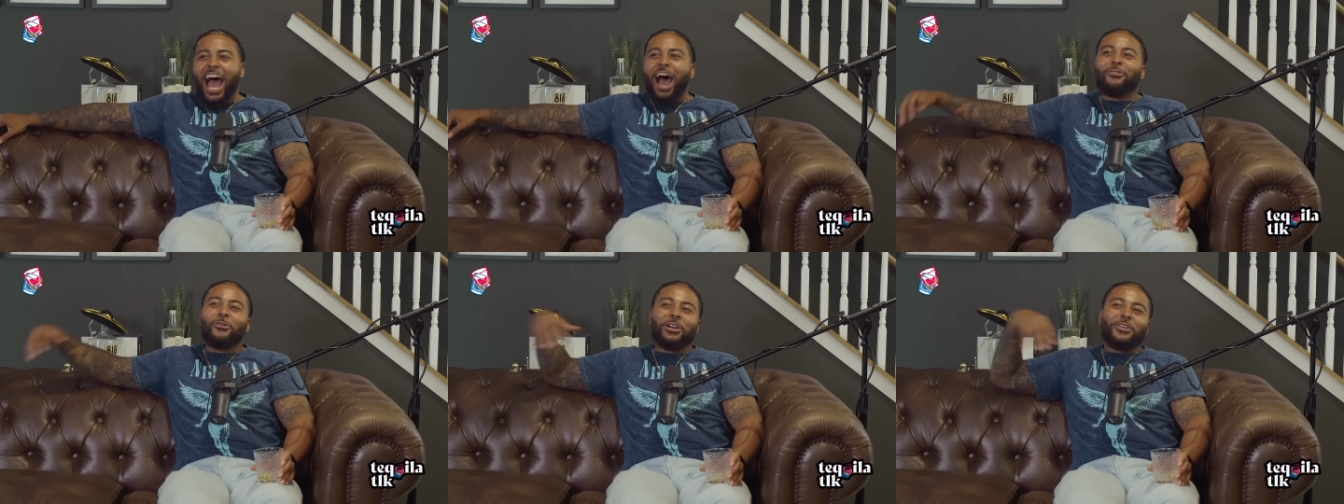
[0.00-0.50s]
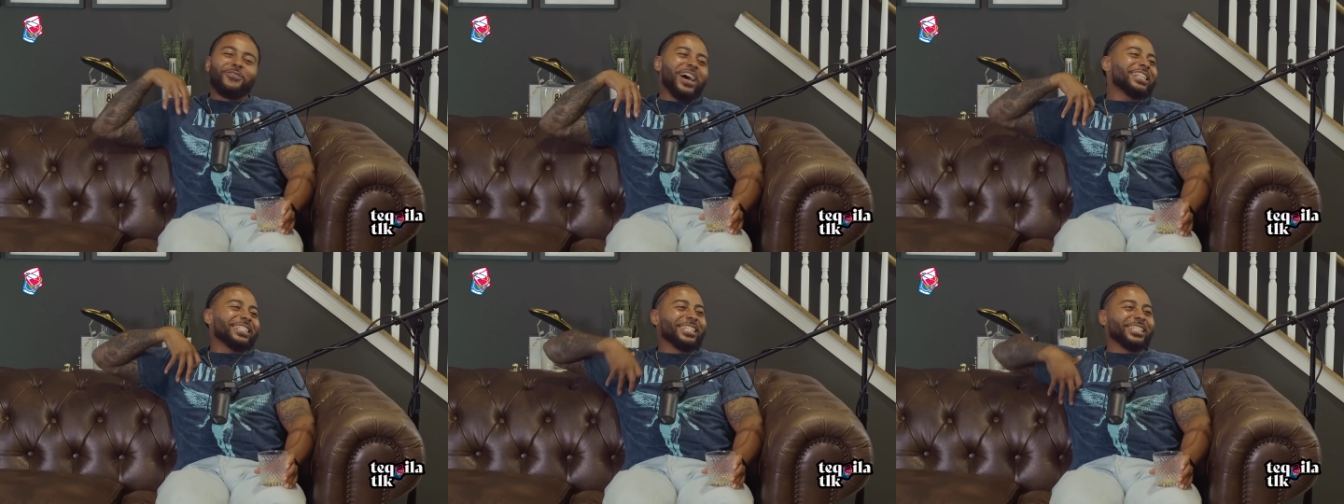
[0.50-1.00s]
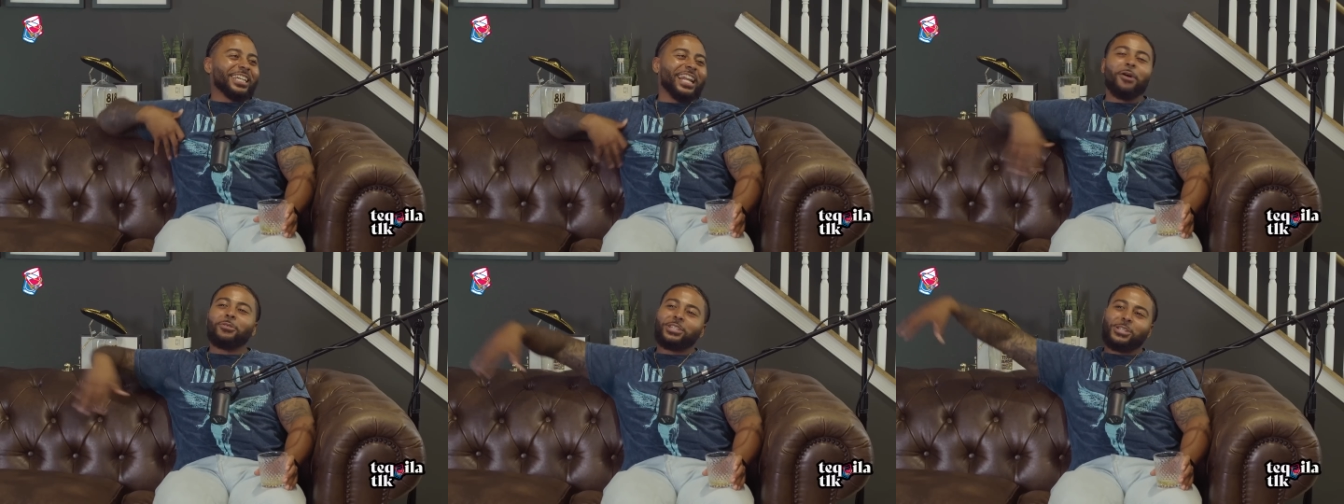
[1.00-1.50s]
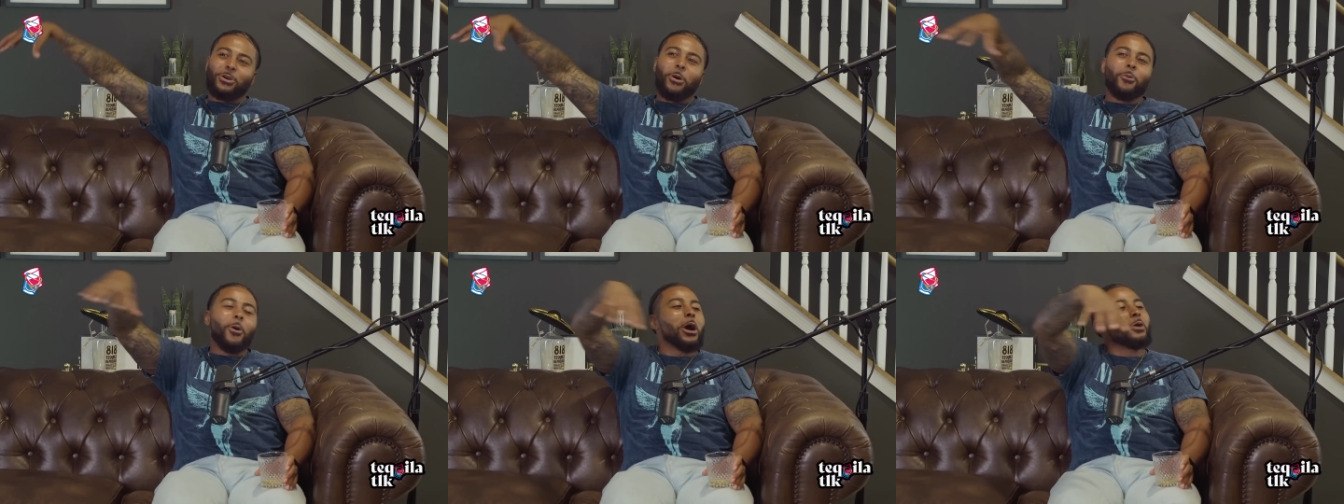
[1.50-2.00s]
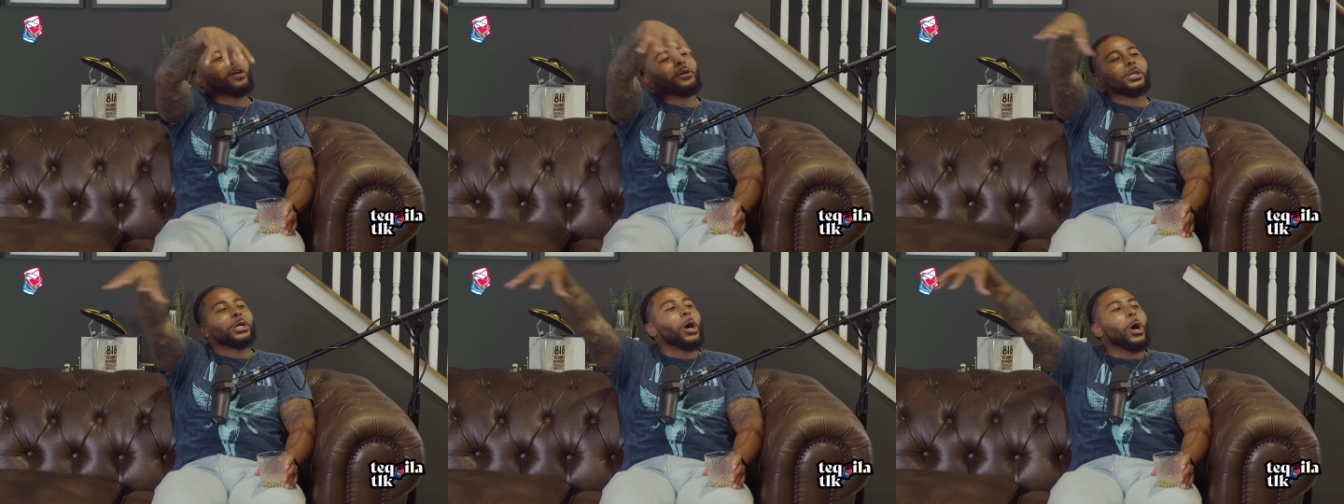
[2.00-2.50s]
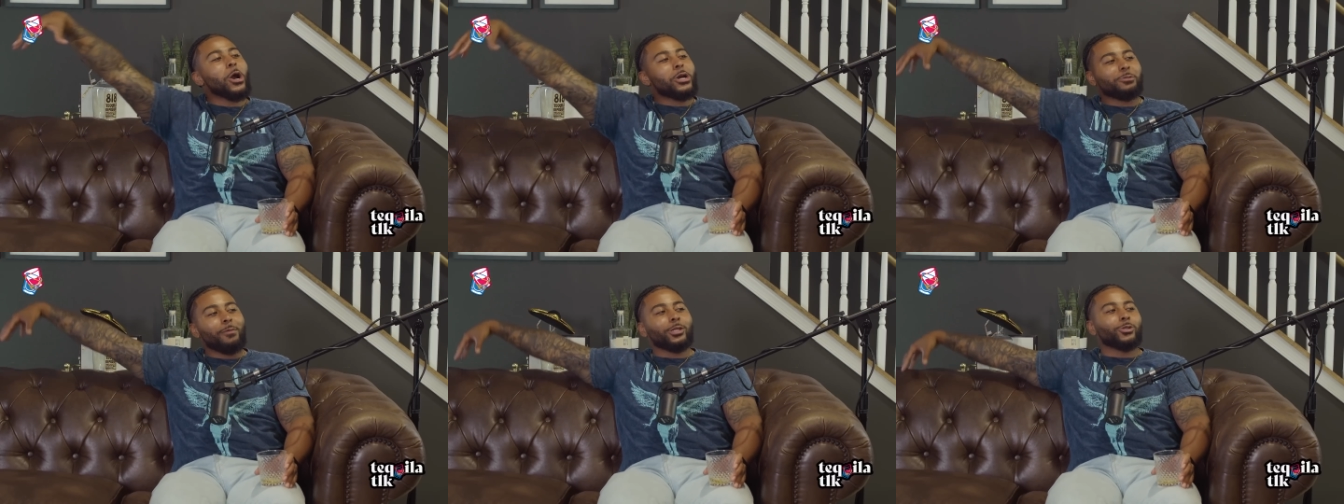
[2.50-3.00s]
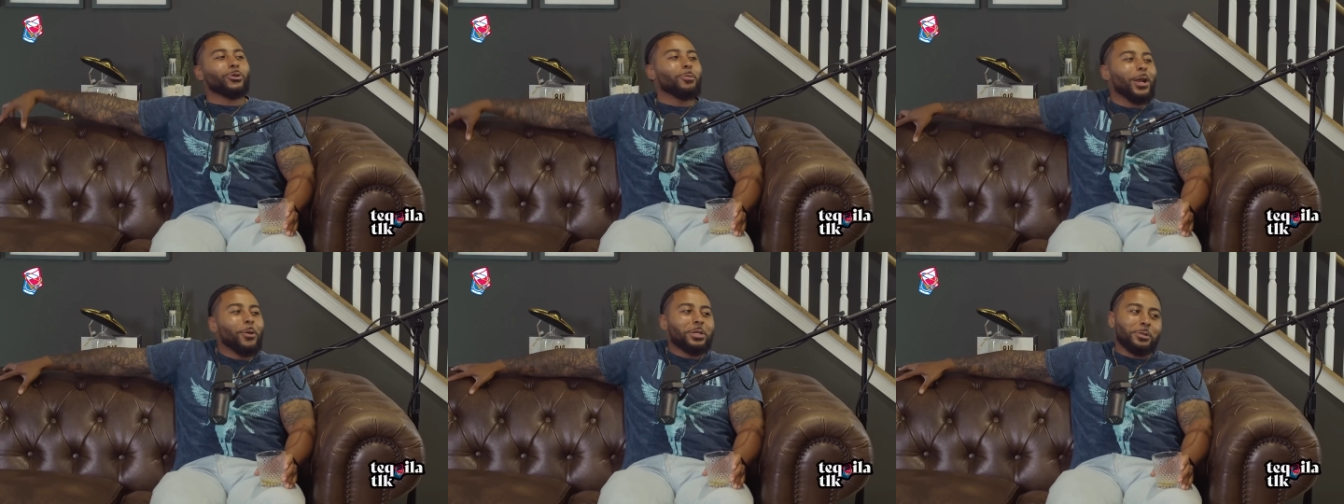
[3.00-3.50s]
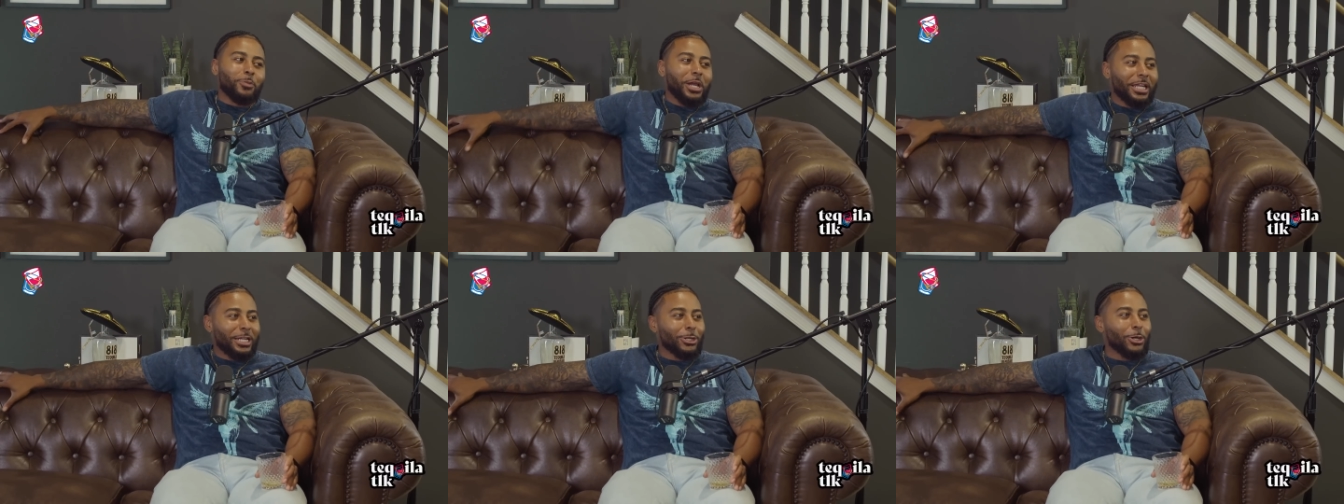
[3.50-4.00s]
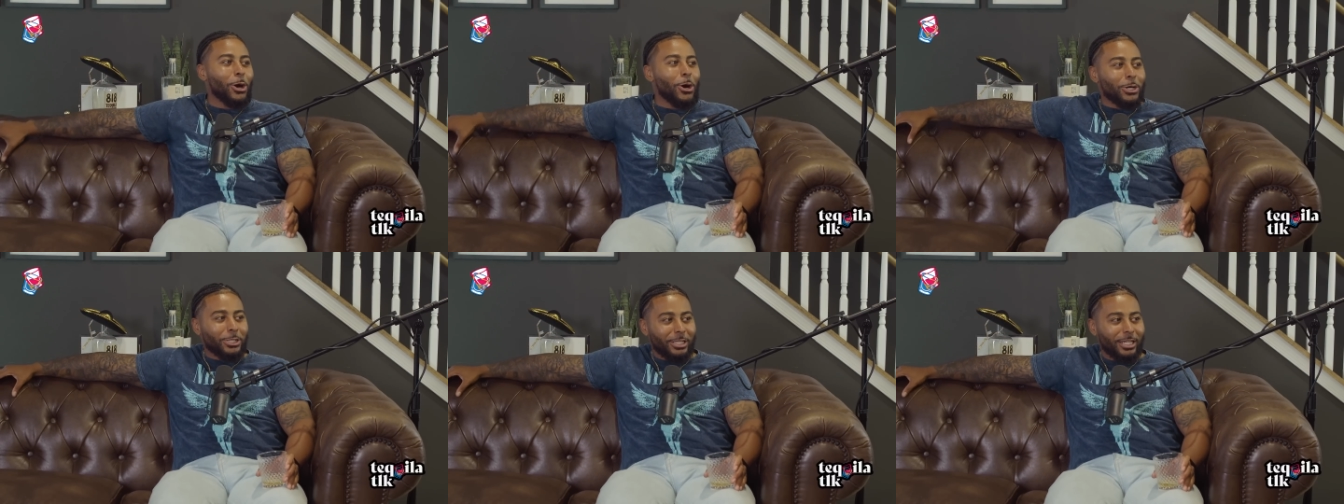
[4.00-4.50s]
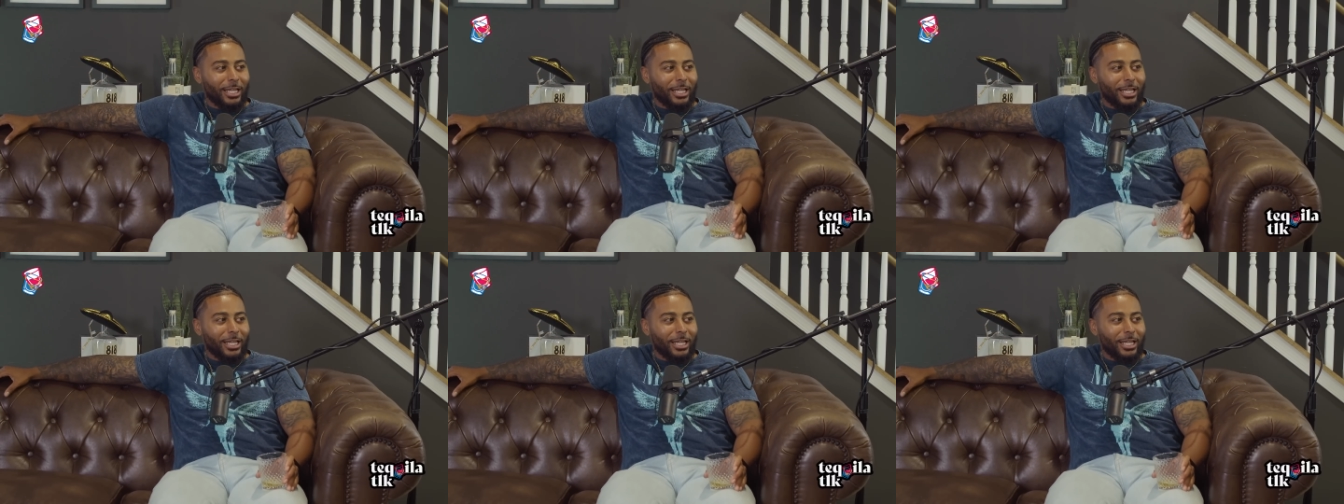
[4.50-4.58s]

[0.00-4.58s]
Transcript: I wore a vest and shit. I would just go walk around the cars, make sure nobody wasn't breaking into cars.